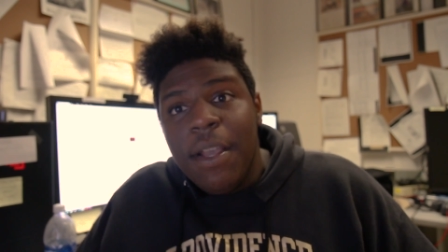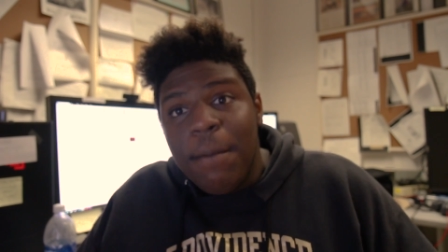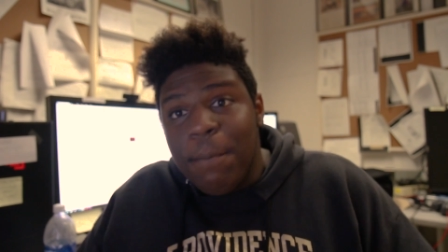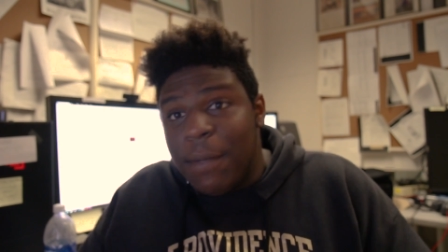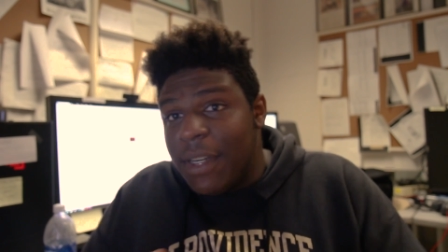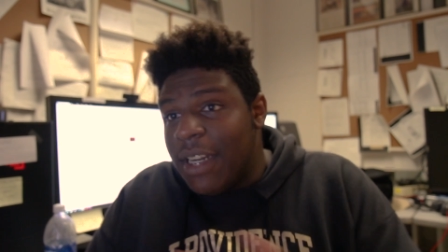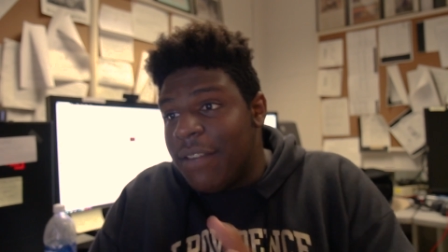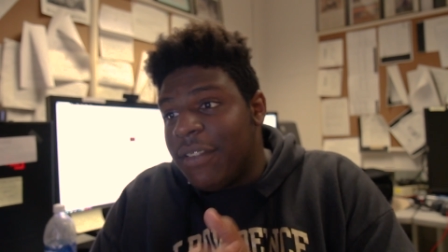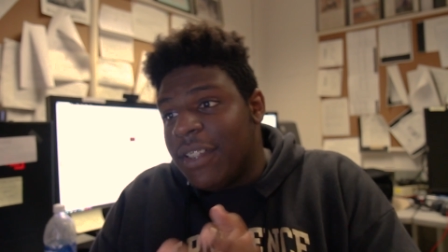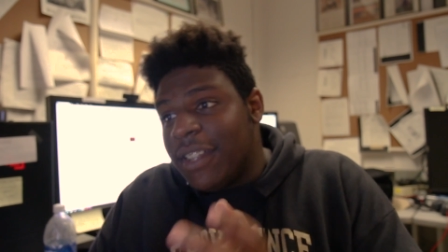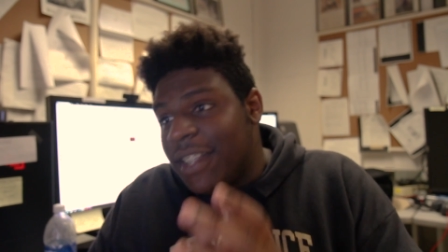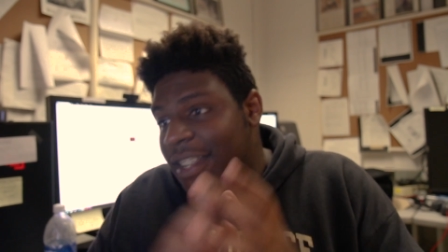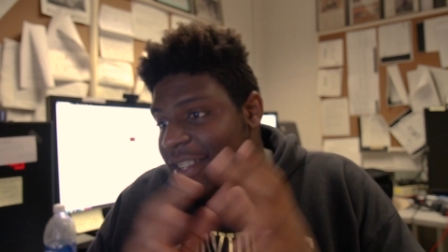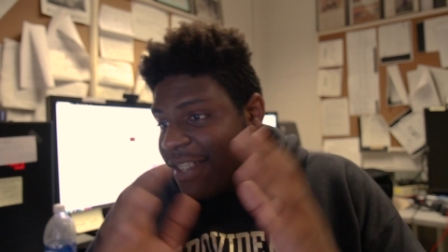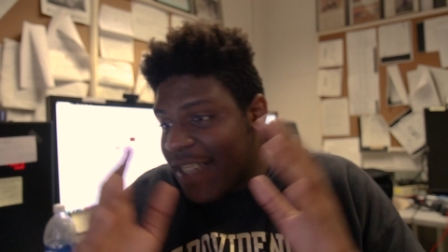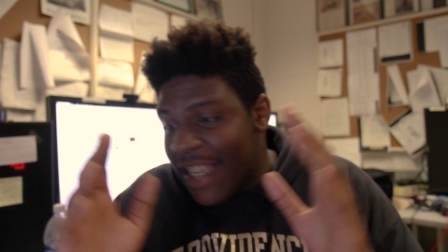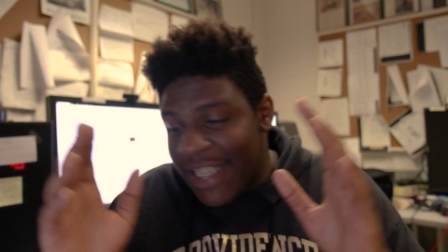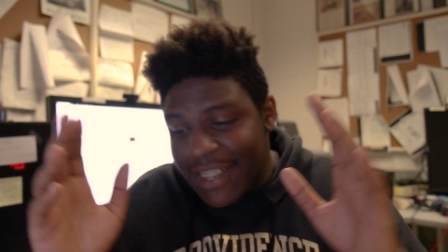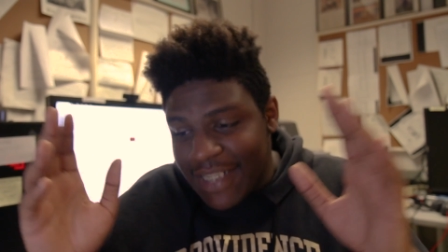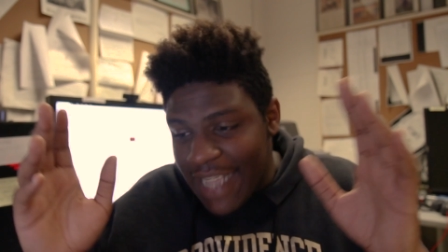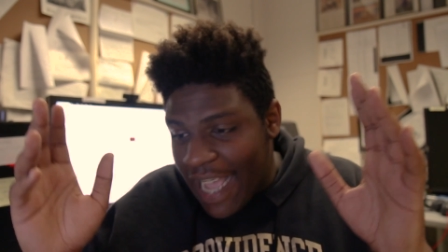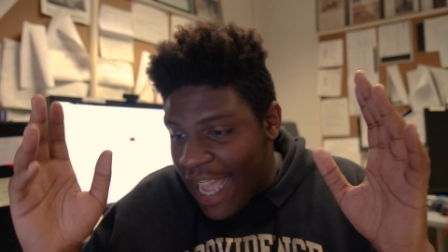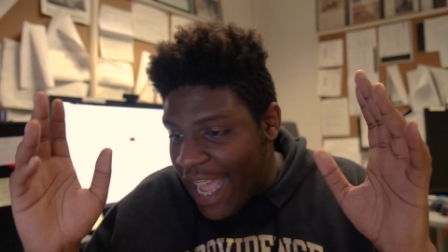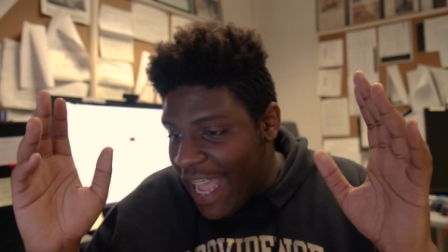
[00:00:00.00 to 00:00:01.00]
But nevertheless,
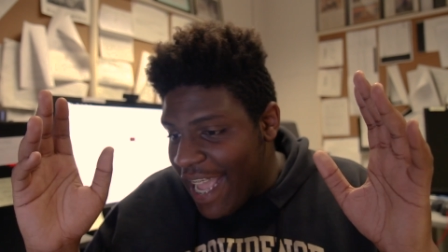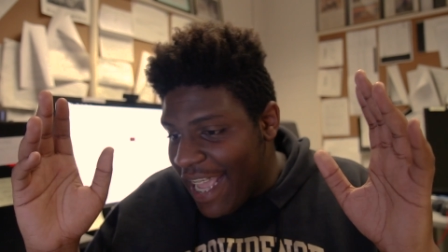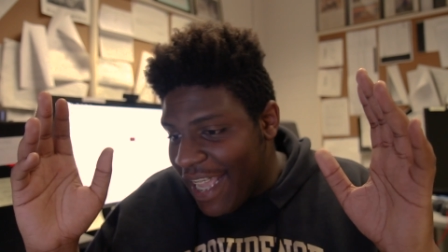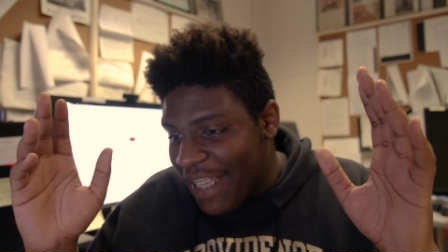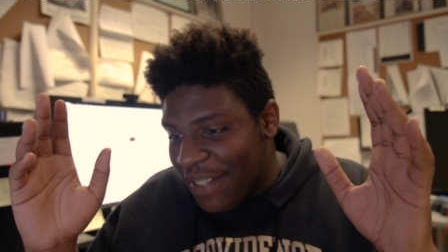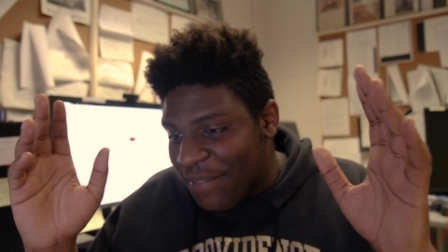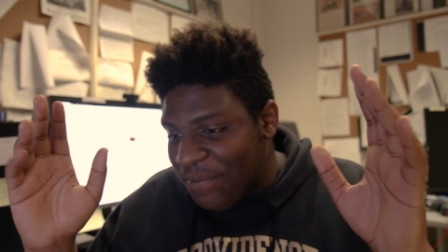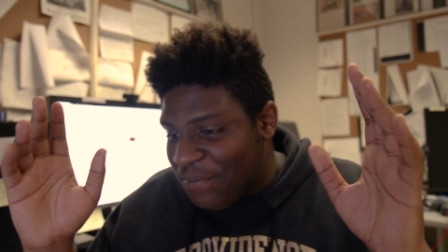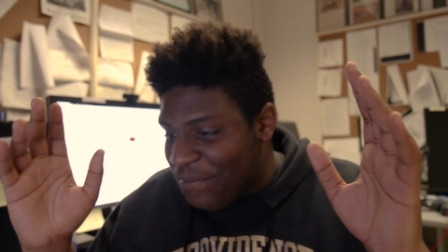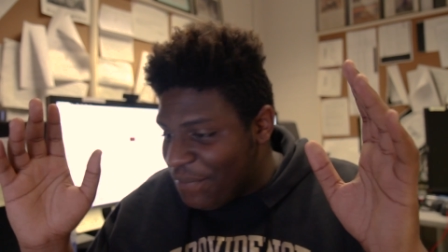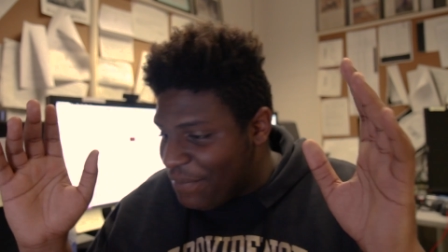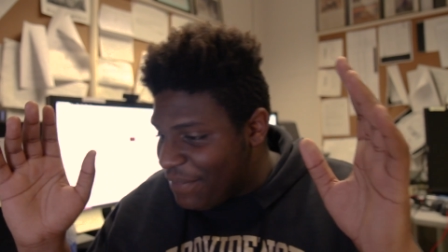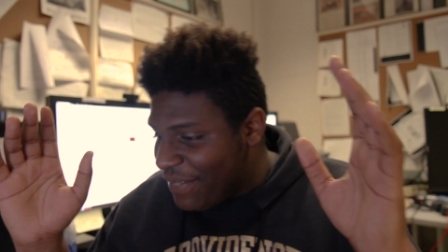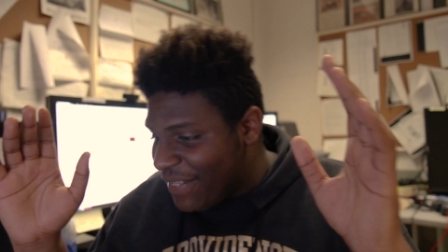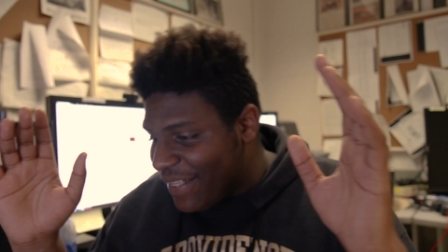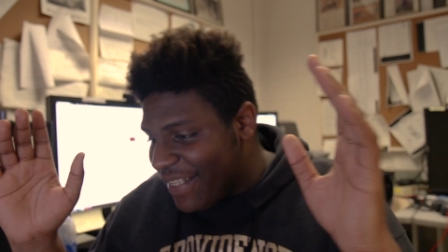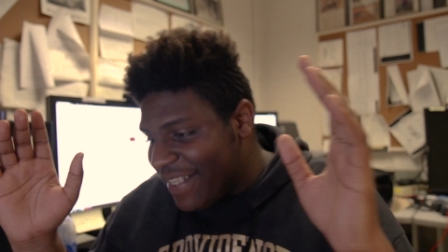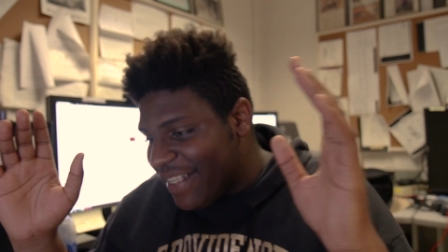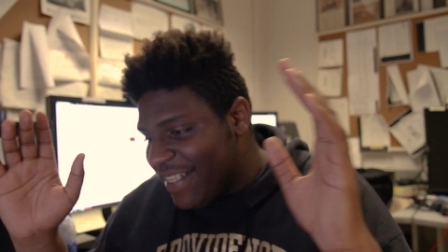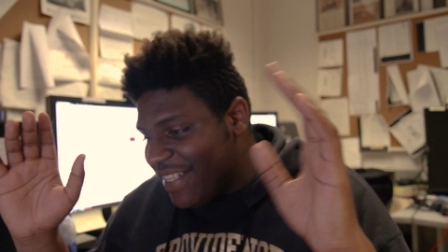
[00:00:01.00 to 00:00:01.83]
guys, I am